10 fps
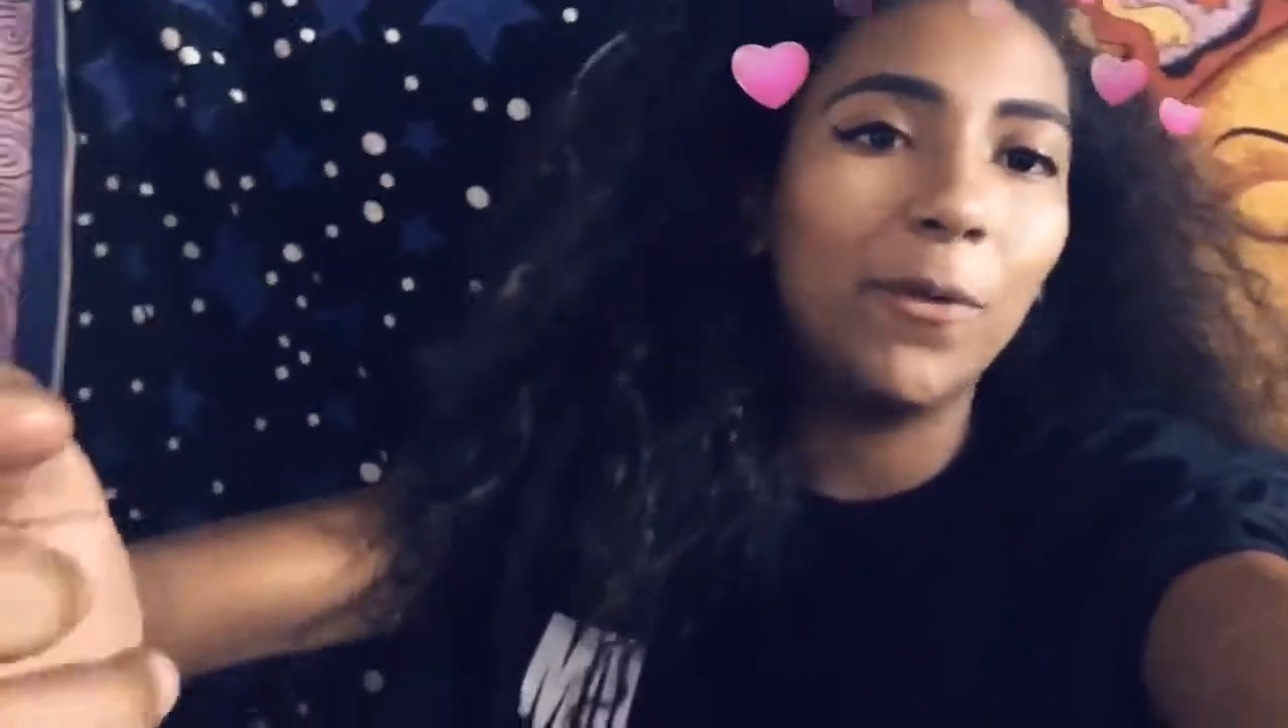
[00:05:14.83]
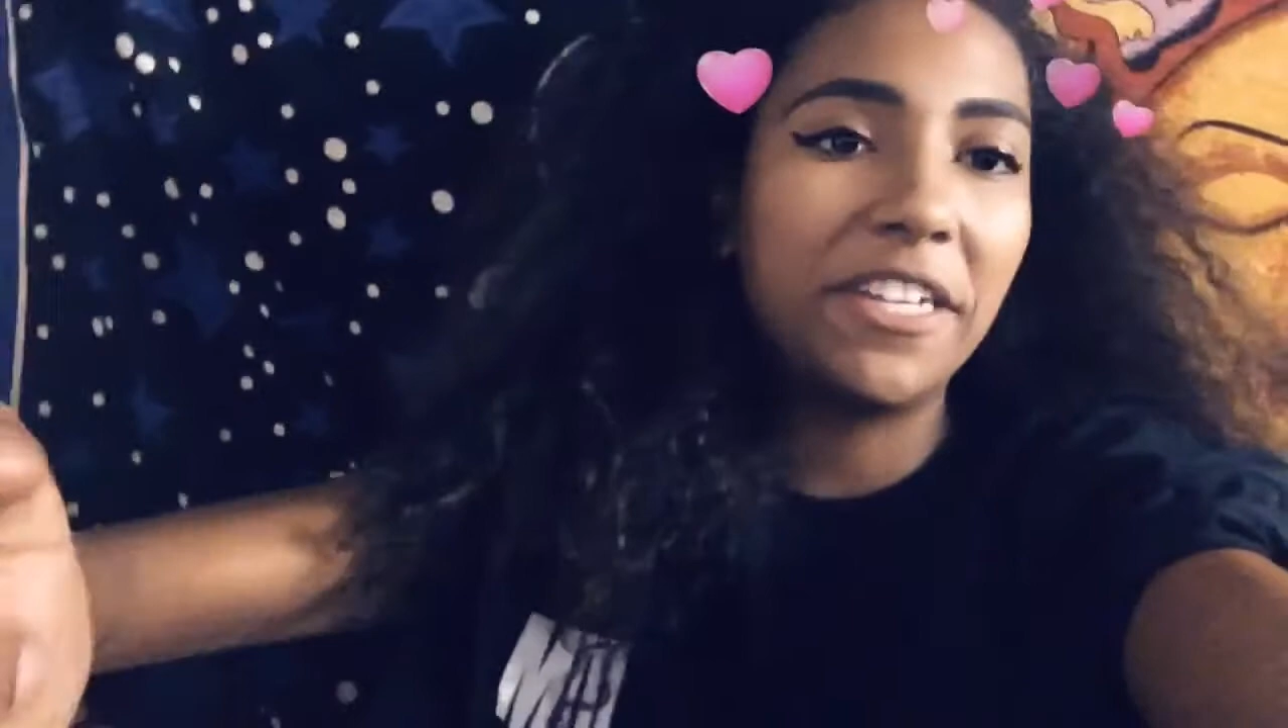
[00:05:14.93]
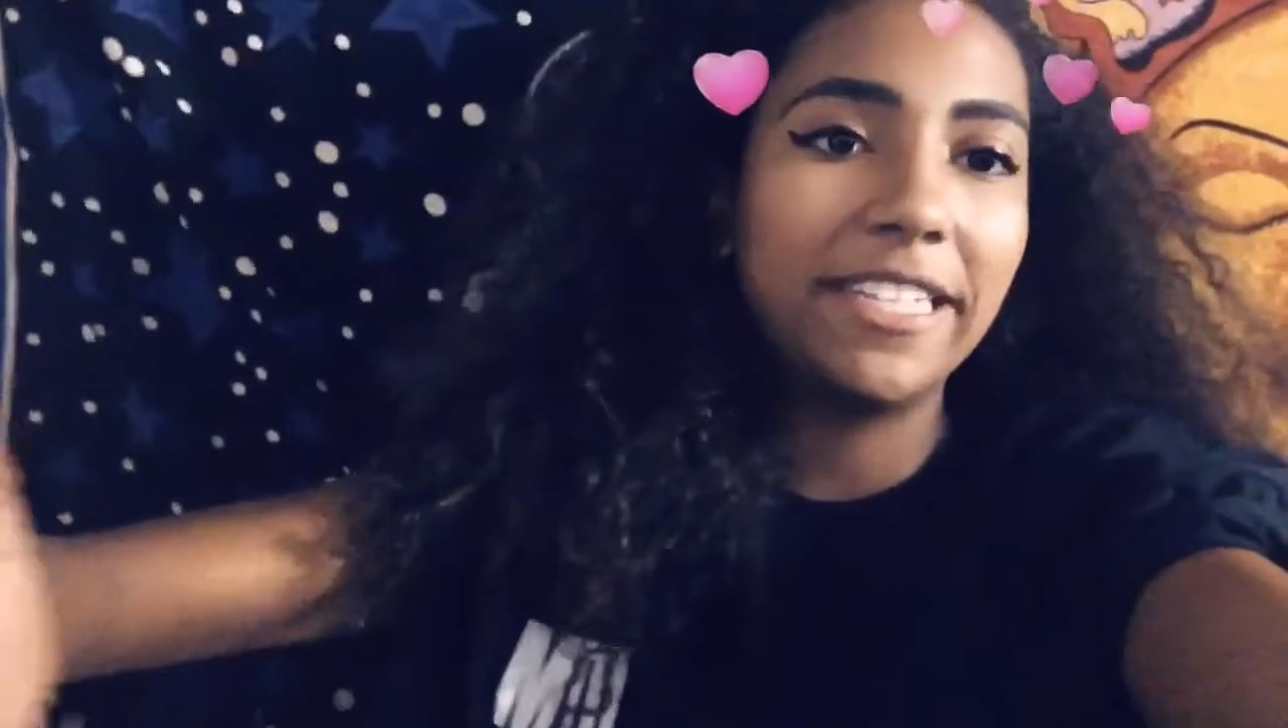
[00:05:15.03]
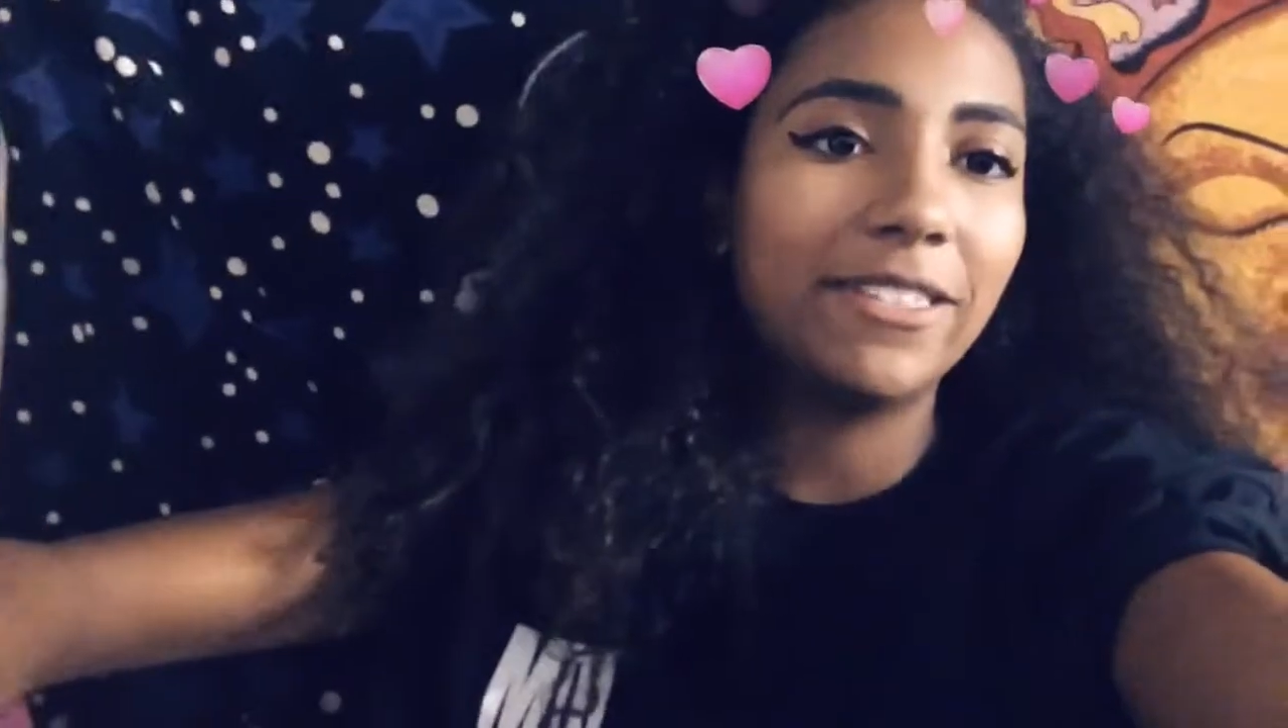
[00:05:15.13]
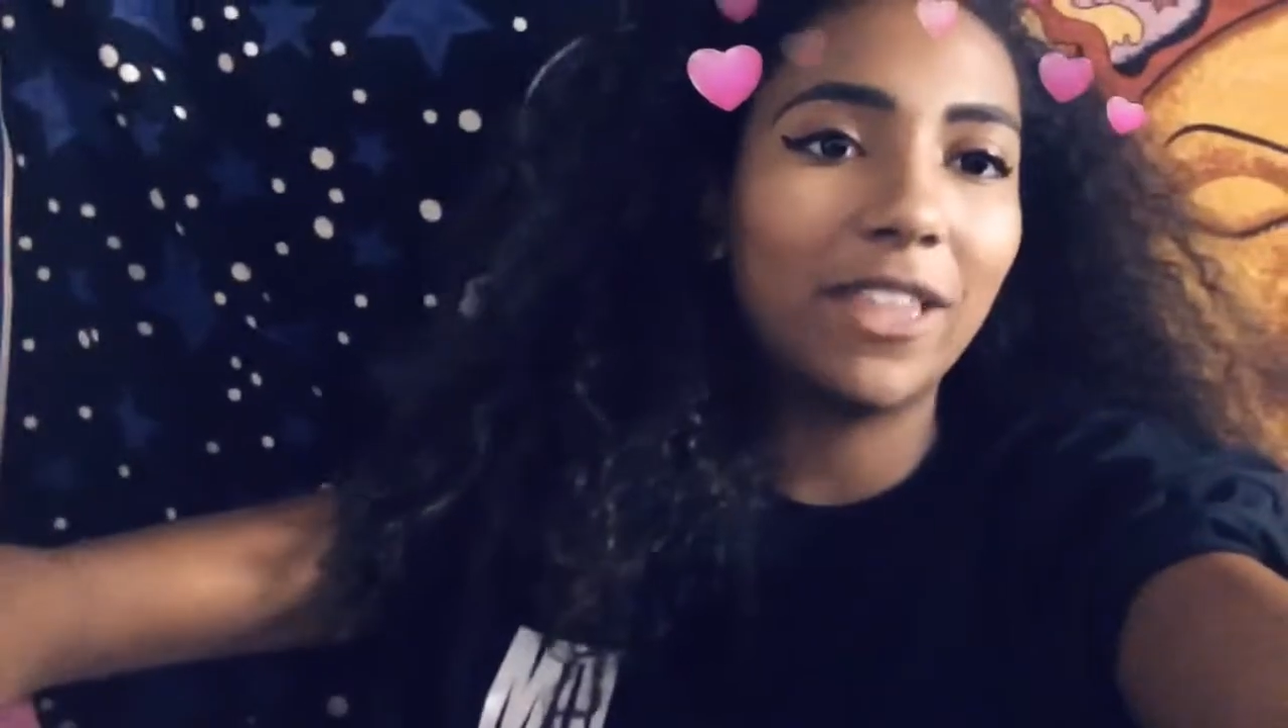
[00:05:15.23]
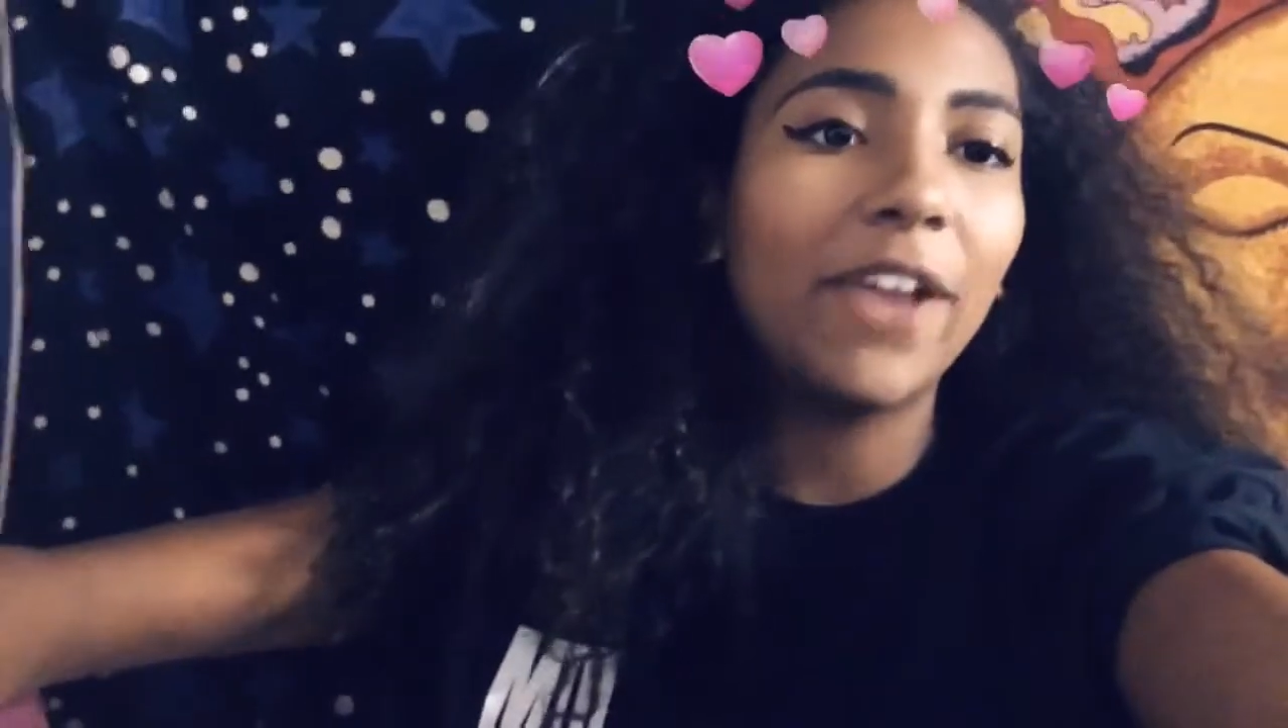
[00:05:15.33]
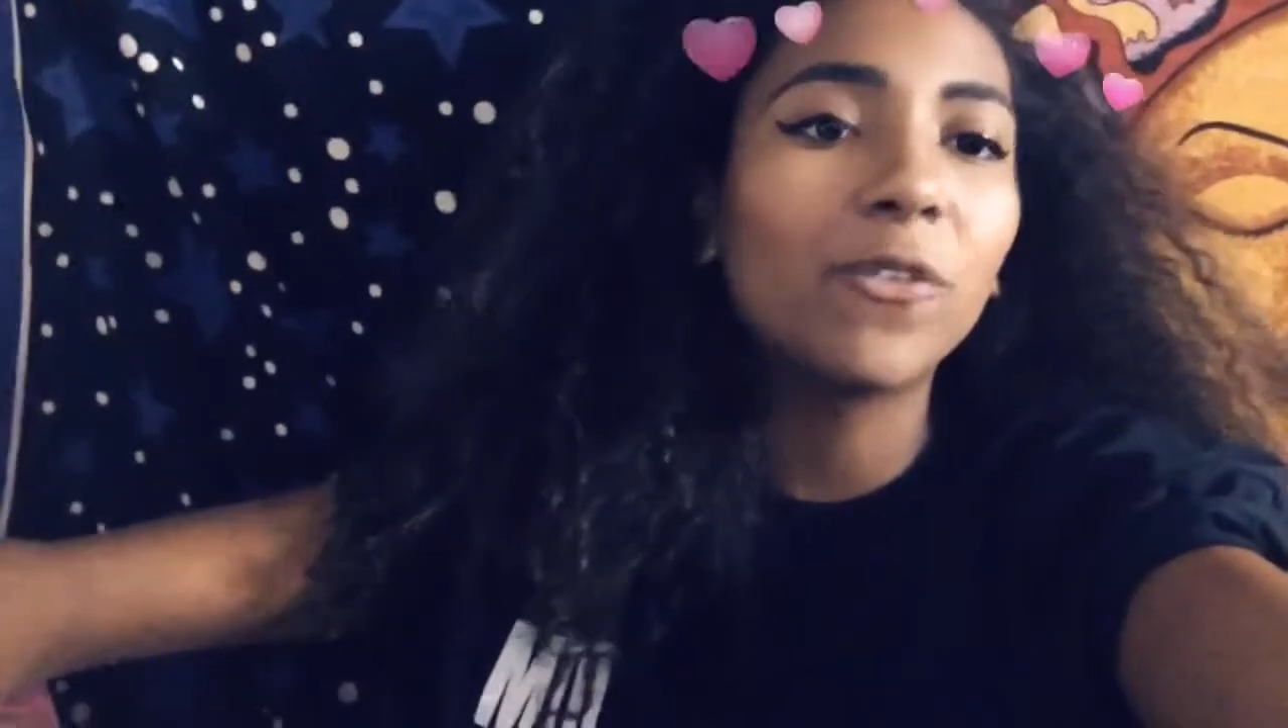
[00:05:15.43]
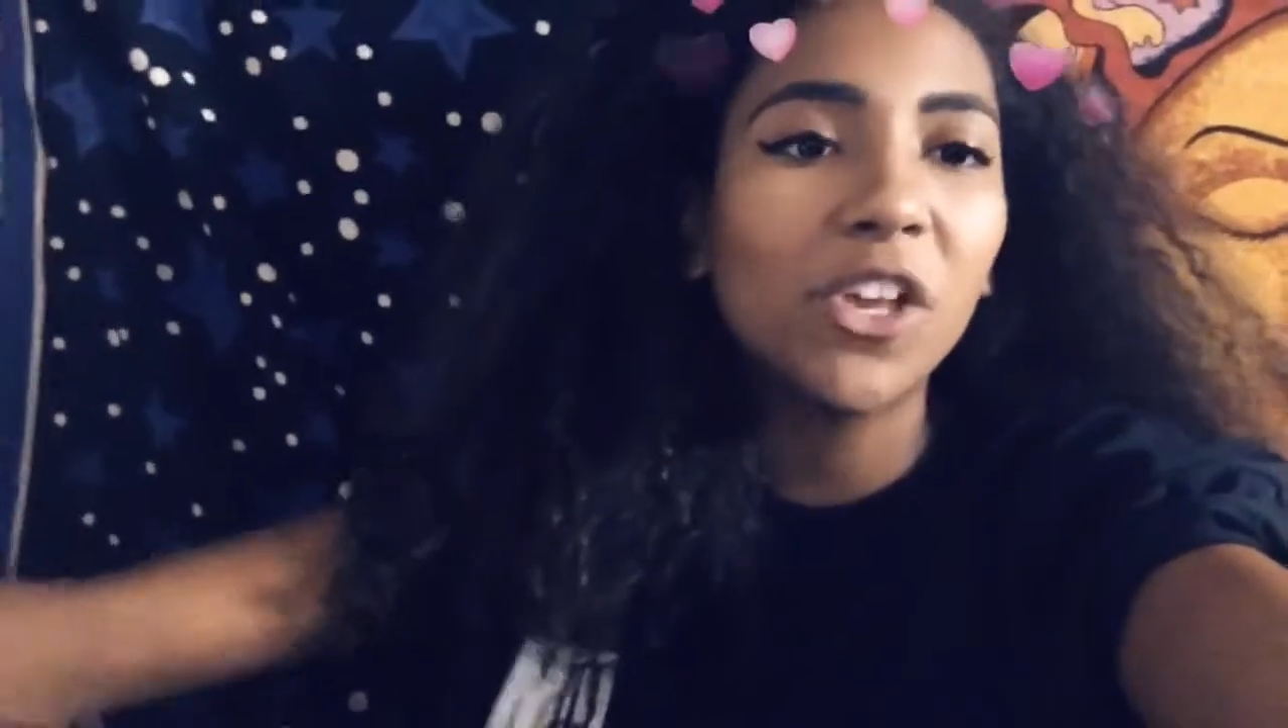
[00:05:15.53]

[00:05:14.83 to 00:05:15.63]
which is like